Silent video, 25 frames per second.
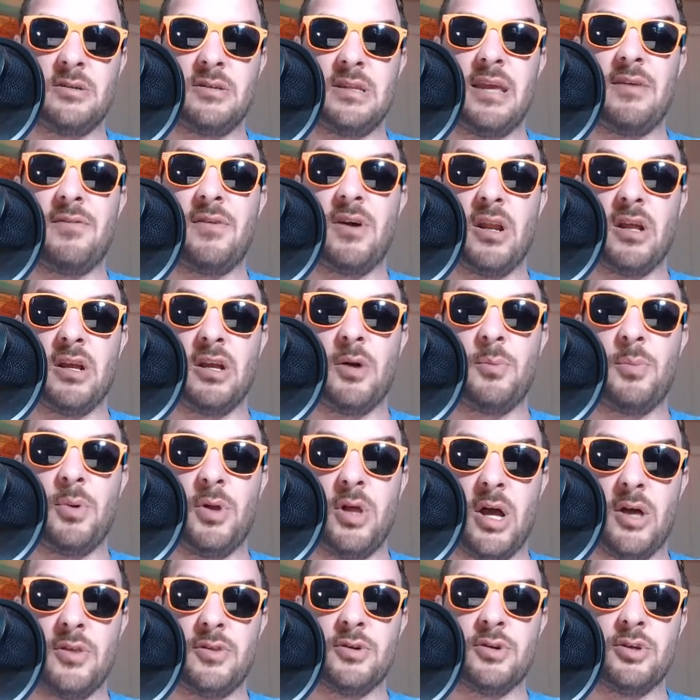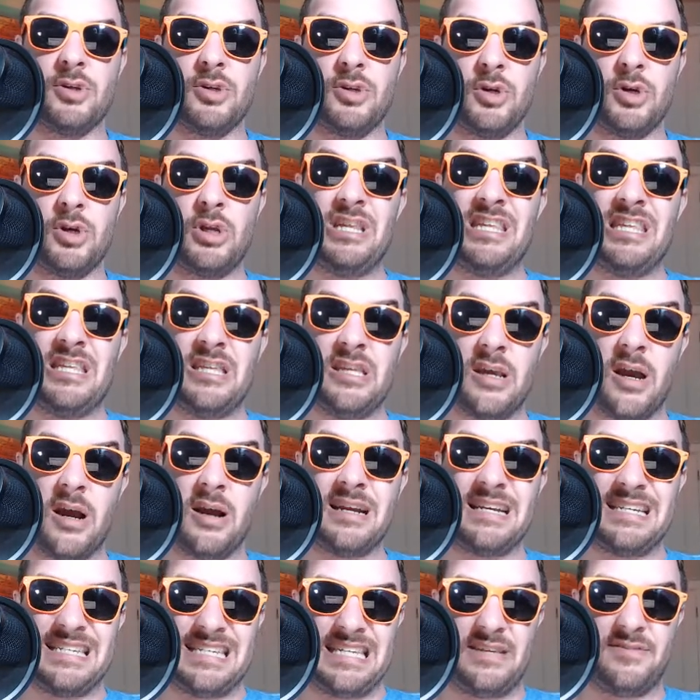They've got a couple other good
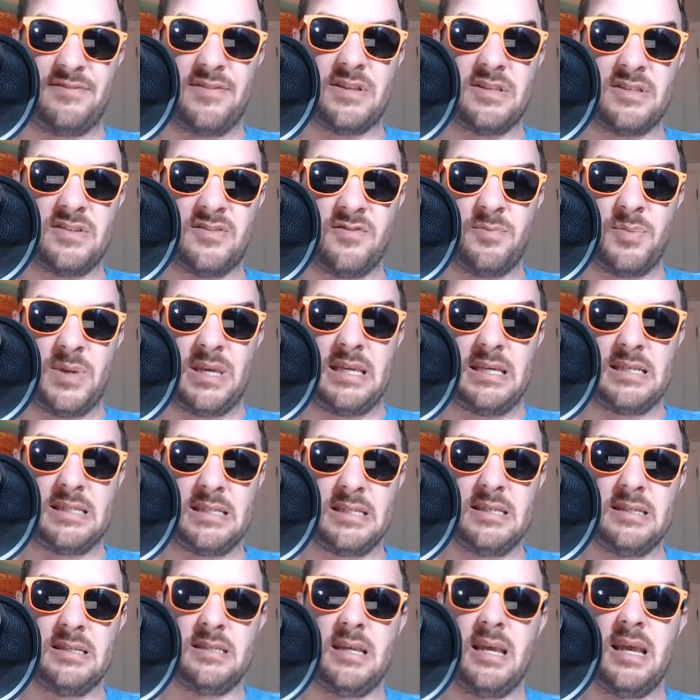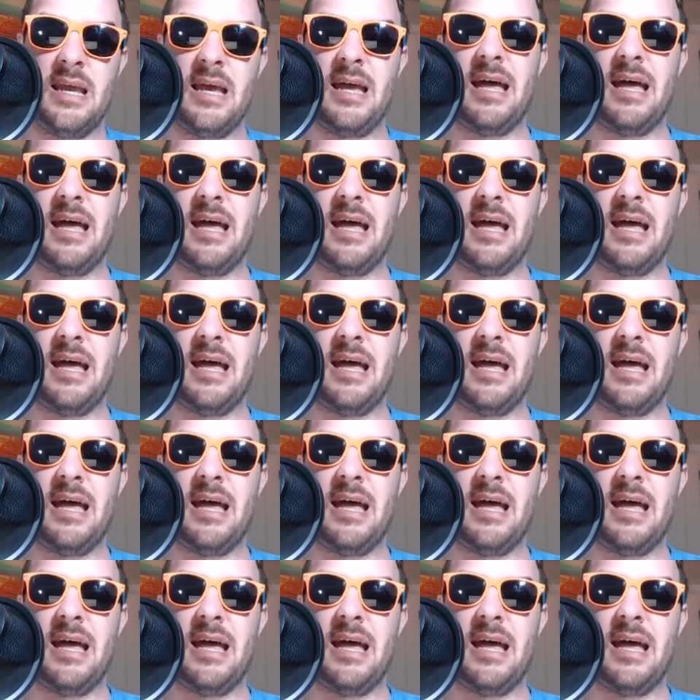young defensive pieces.